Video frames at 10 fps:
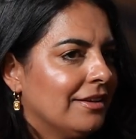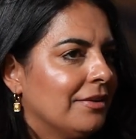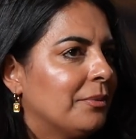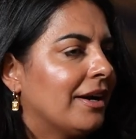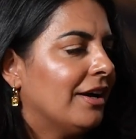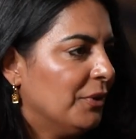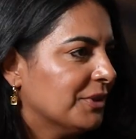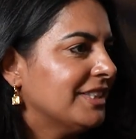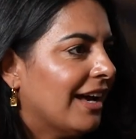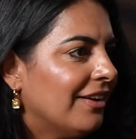where a
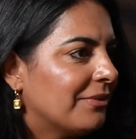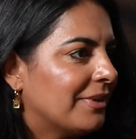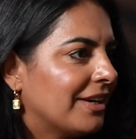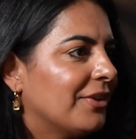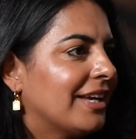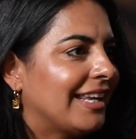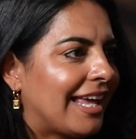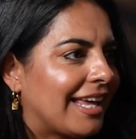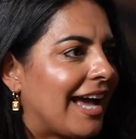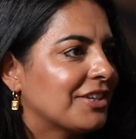hotel, where you can
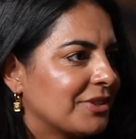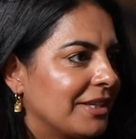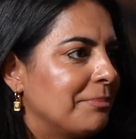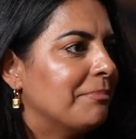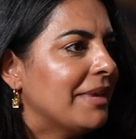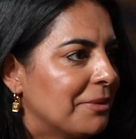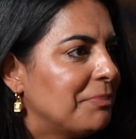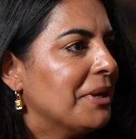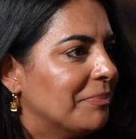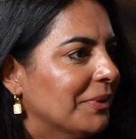like actually meet
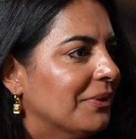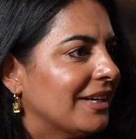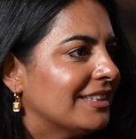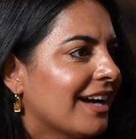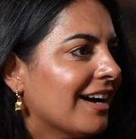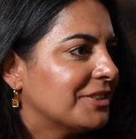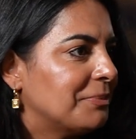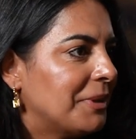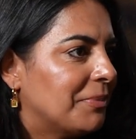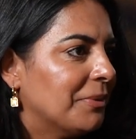people and talk to
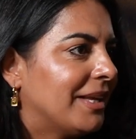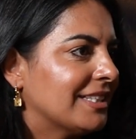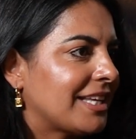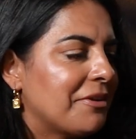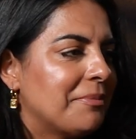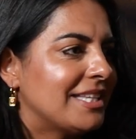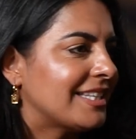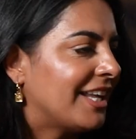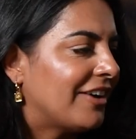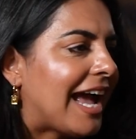people because everybody's
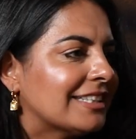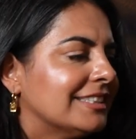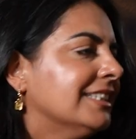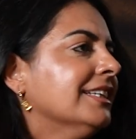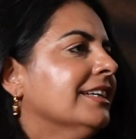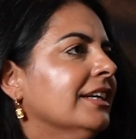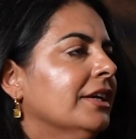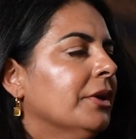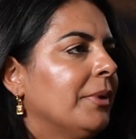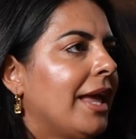interacting.
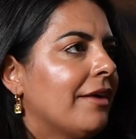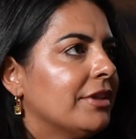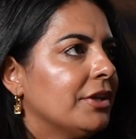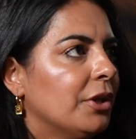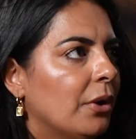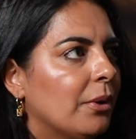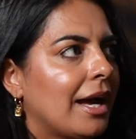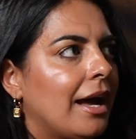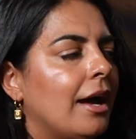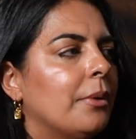We have the
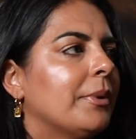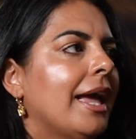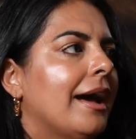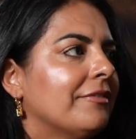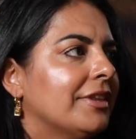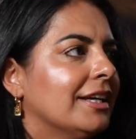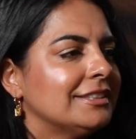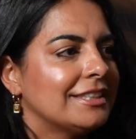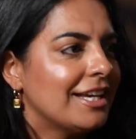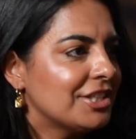yoga, we have the
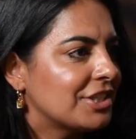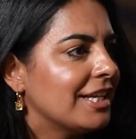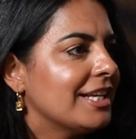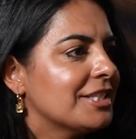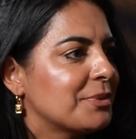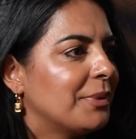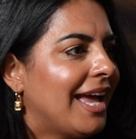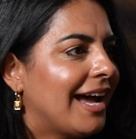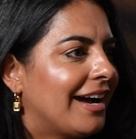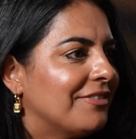slushies, we
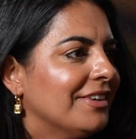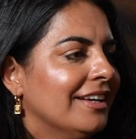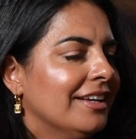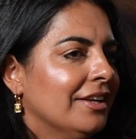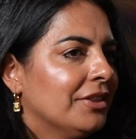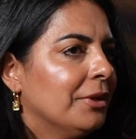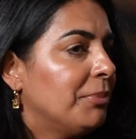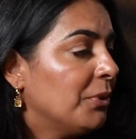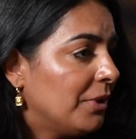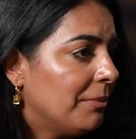have the
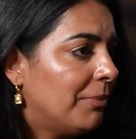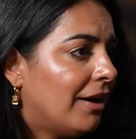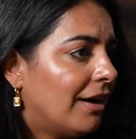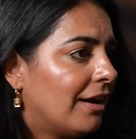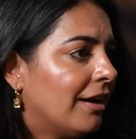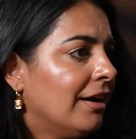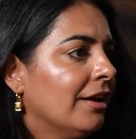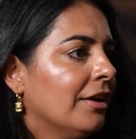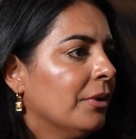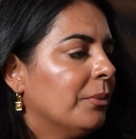beauty bar,
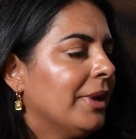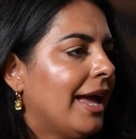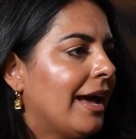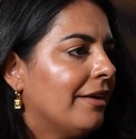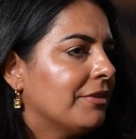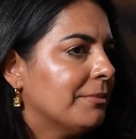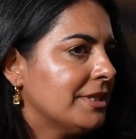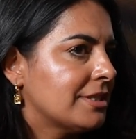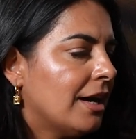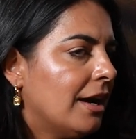we have the
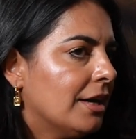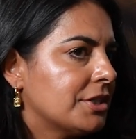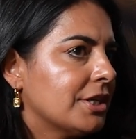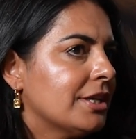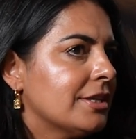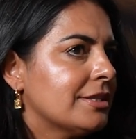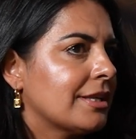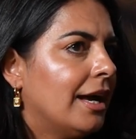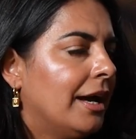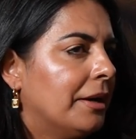
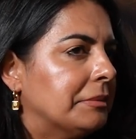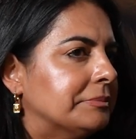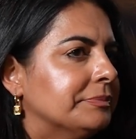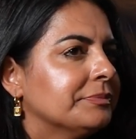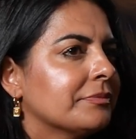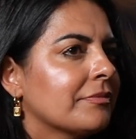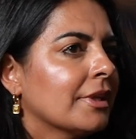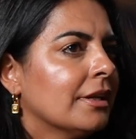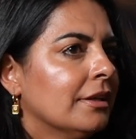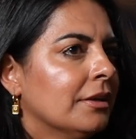massages.
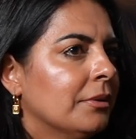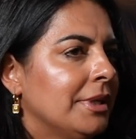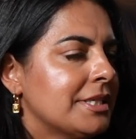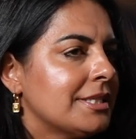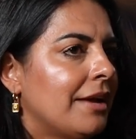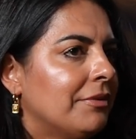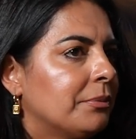We just have a